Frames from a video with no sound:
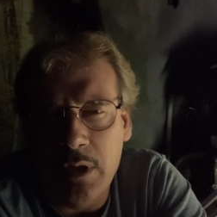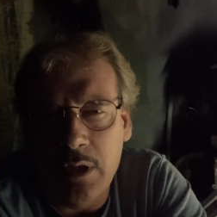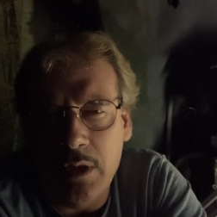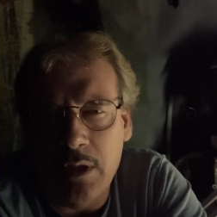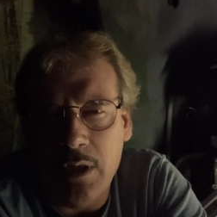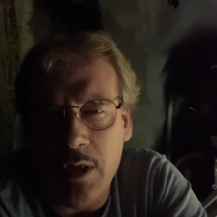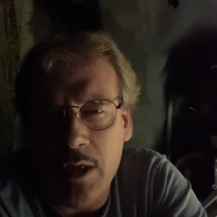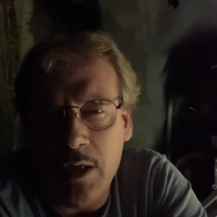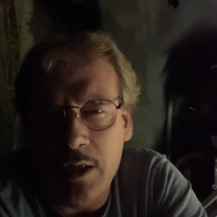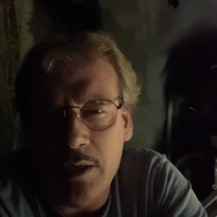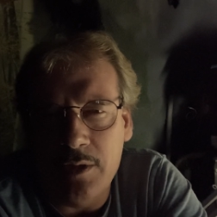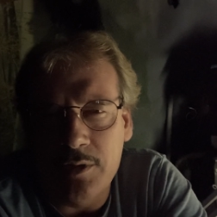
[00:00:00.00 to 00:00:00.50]
in a
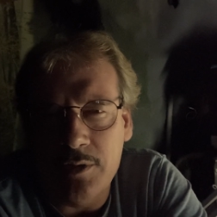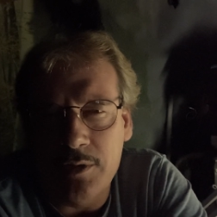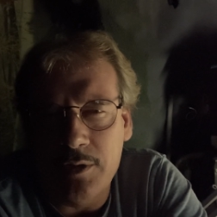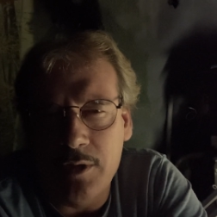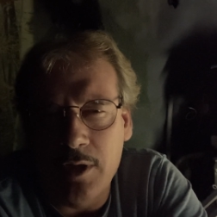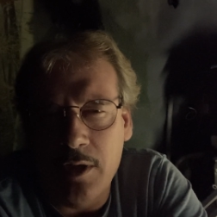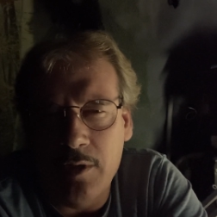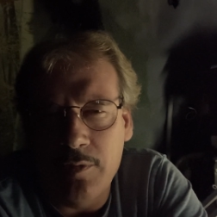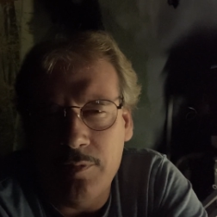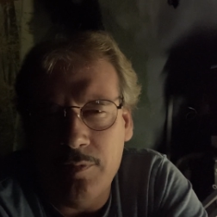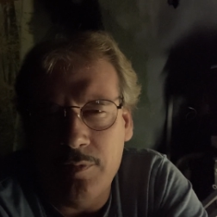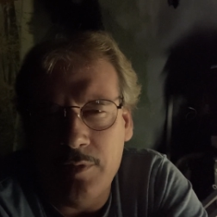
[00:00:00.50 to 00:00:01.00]
lot of
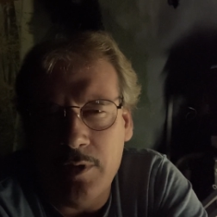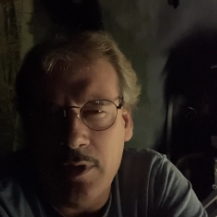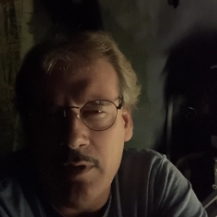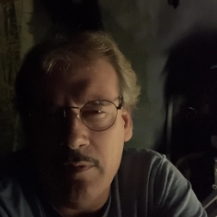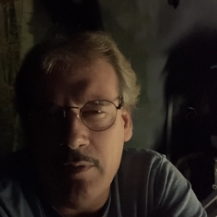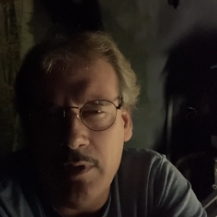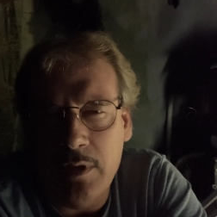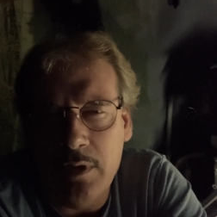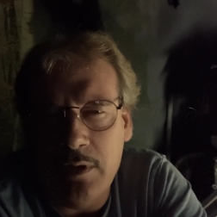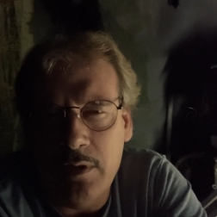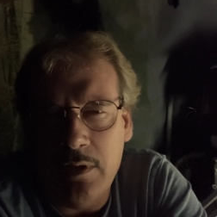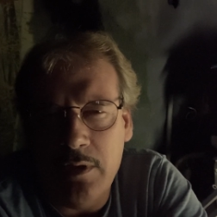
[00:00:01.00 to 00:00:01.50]
stuff,
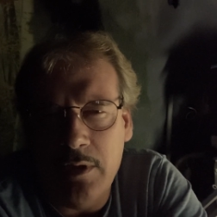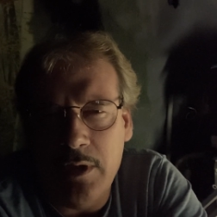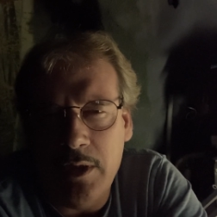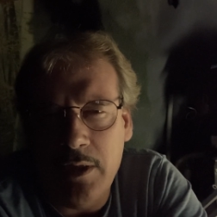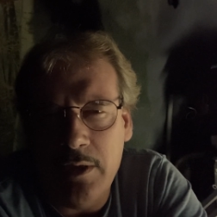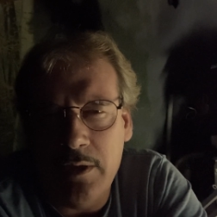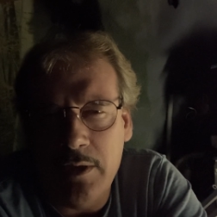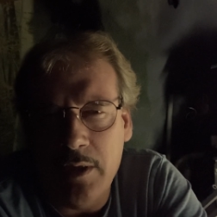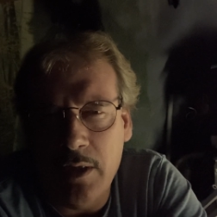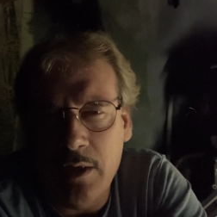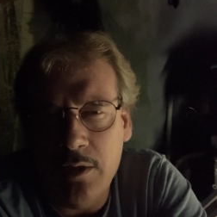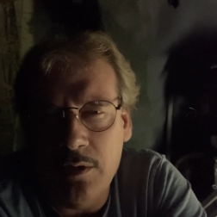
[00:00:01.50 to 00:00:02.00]
giving
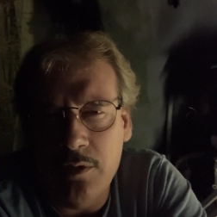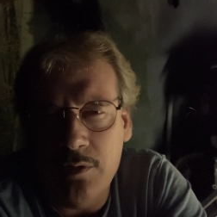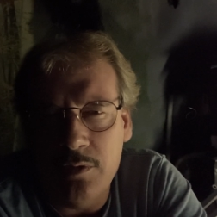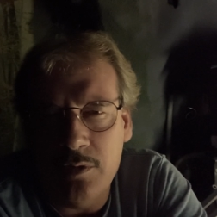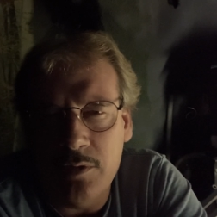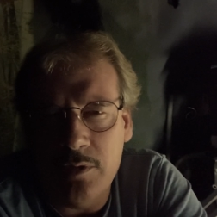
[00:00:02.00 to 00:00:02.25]
detailed